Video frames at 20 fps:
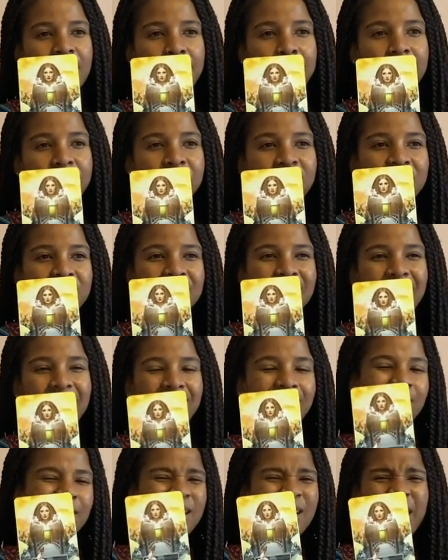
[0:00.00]
but you're just kind
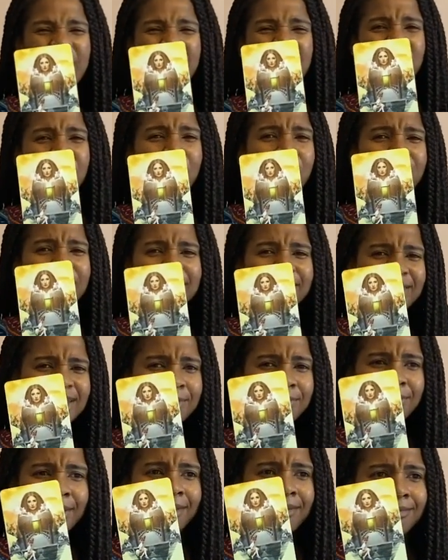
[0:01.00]
of like, I don't know, they
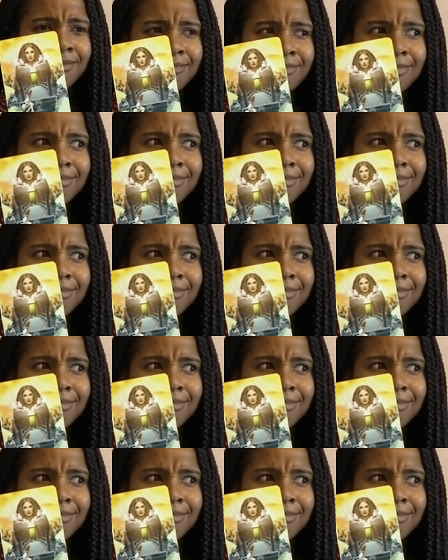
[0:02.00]
seem like